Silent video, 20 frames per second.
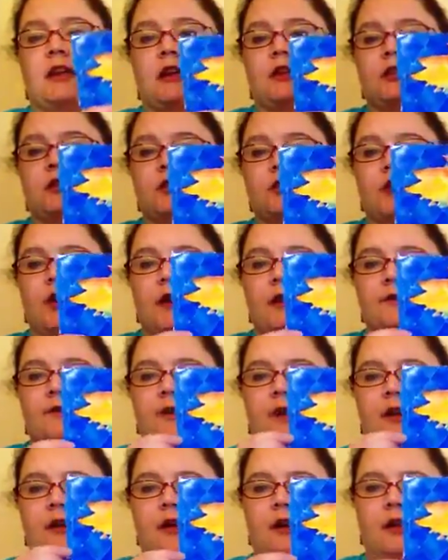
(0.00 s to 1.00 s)
and I just try to
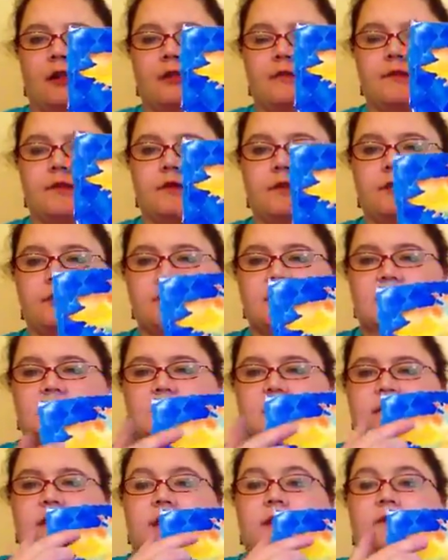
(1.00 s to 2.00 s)
find all of the loose
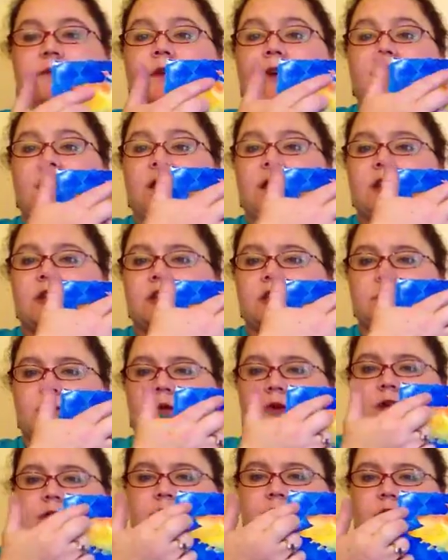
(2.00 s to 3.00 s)
edges. At the very least, you
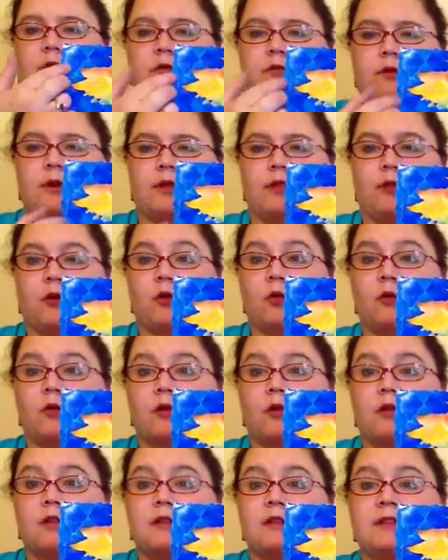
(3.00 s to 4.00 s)
want to do it around the
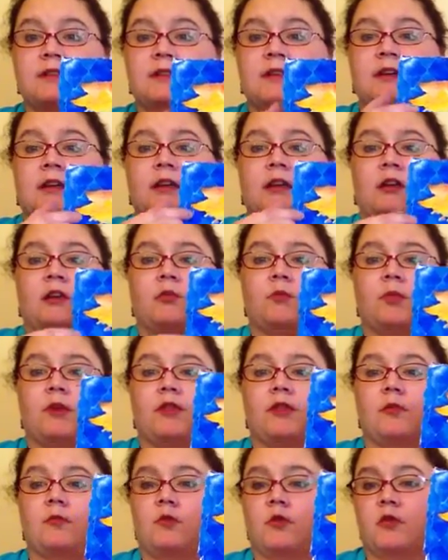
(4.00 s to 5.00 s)
corners,
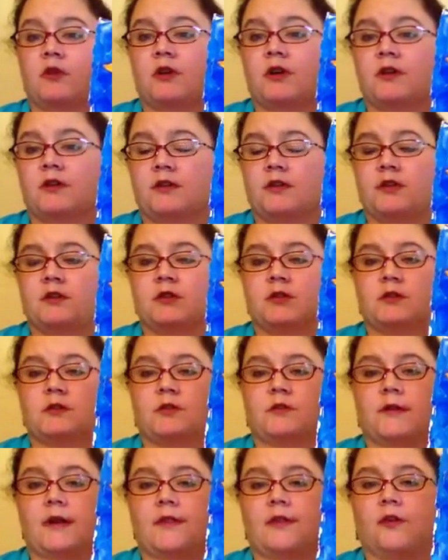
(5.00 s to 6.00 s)
but the more you do
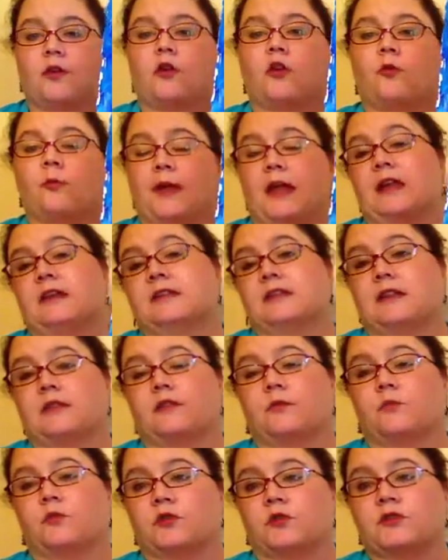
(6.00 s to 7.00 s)
around the whole painting,
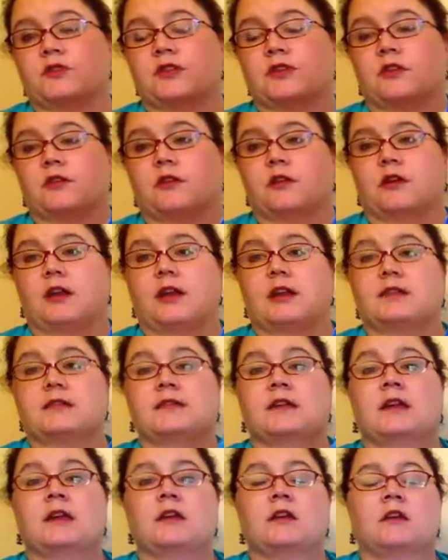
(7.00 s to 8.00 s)
the more secure it
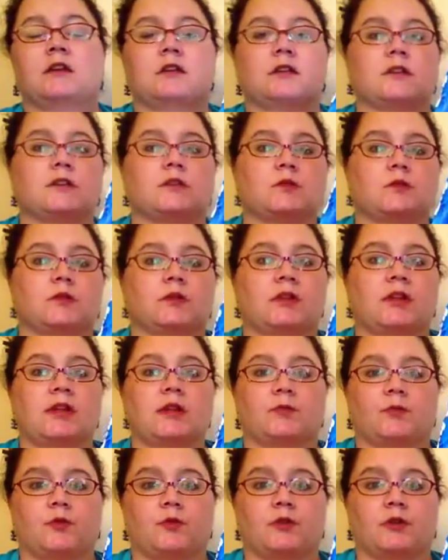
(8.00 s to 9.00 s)
is. Now, it's really
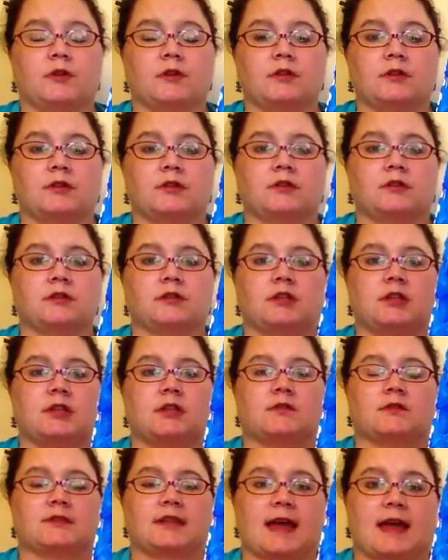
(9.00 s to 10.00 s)
important to
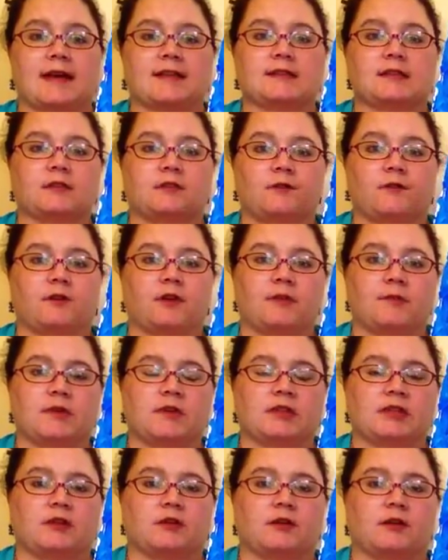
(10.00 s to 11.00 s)
use acid-free
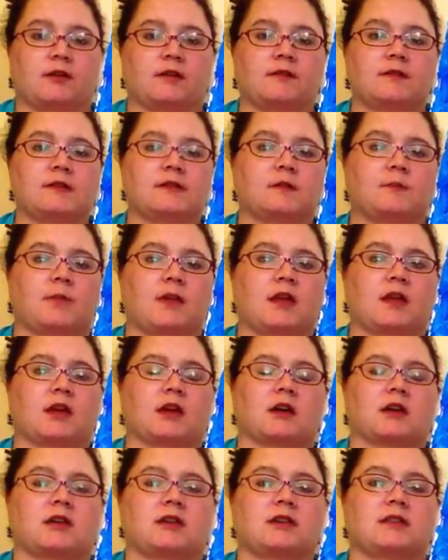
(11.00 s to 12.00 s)
materials
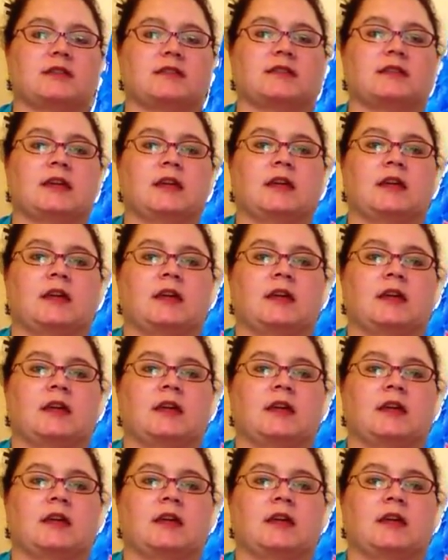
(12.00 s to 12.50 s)
because